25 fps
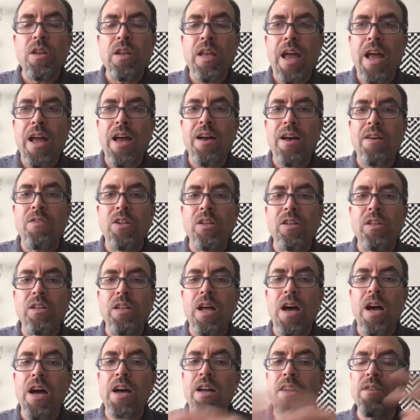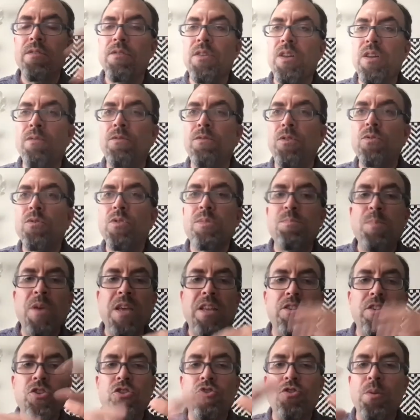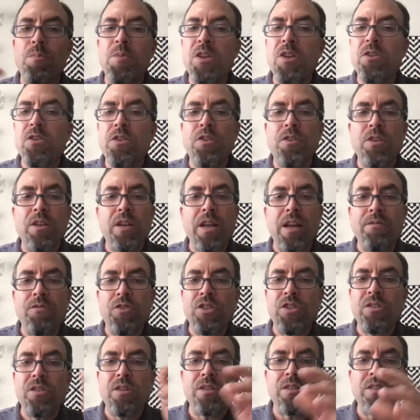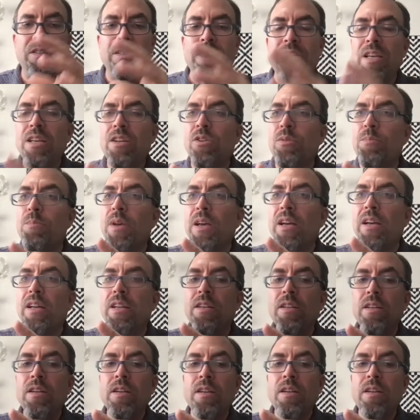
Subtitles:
have a lot of influence being distributed. You can have just a little bit,